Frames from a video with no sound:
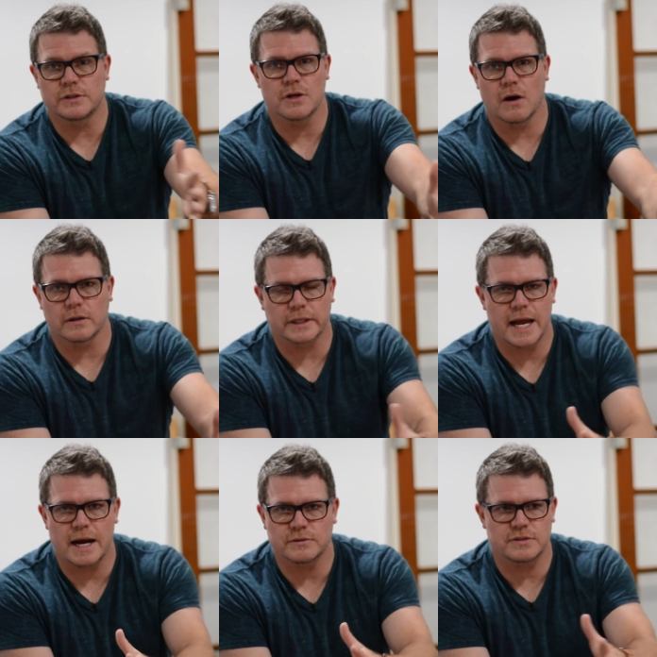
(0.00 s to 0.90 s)
dollar
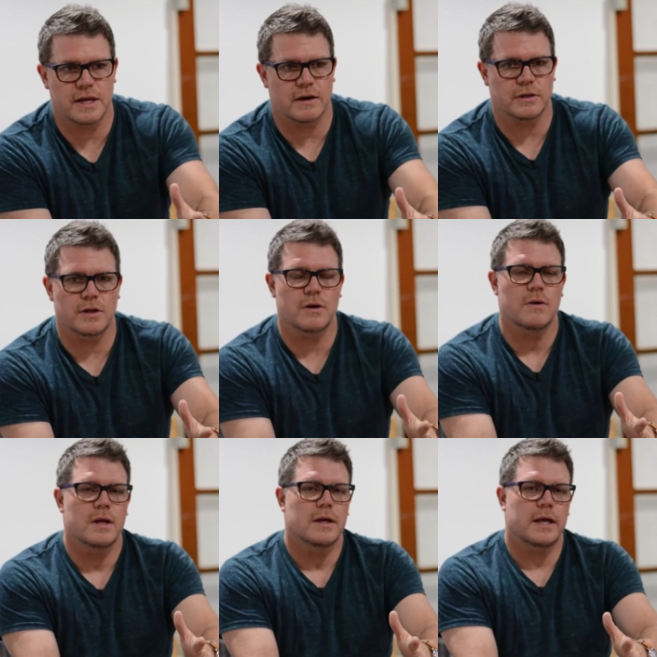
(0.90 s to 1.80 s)
counts there, you know.
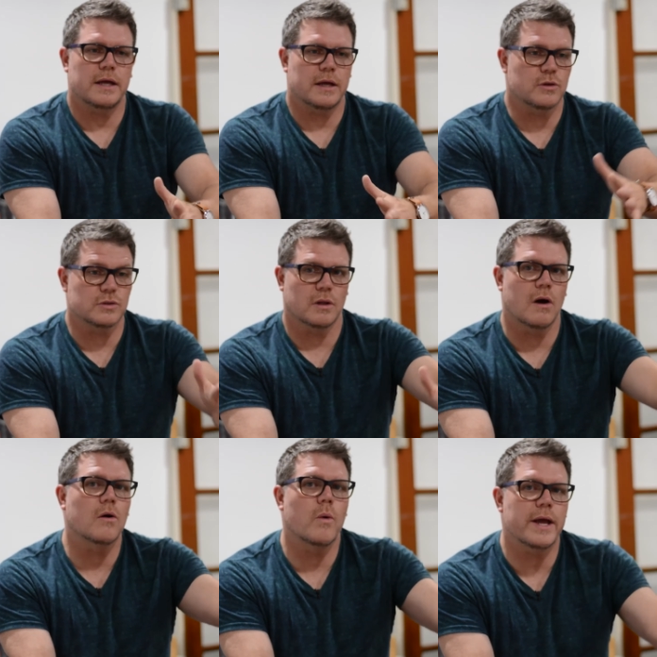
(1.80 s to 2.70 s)
It goes a
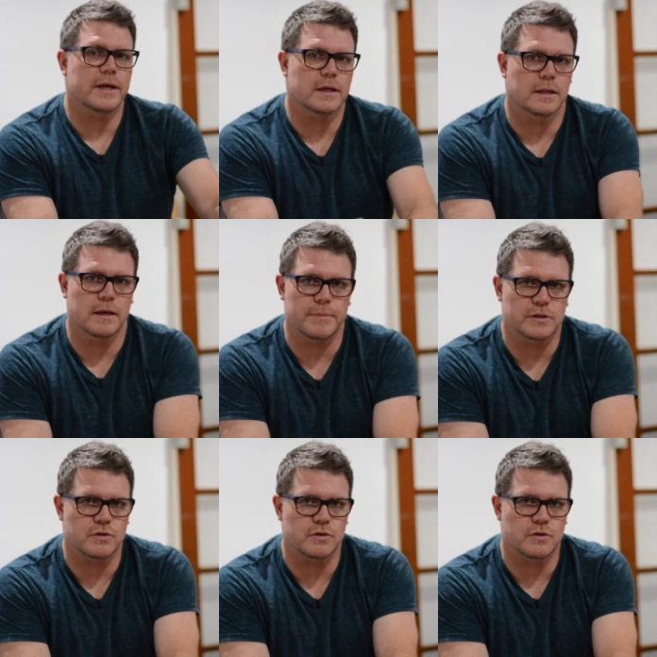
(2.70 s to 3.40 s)
long way in Colombia.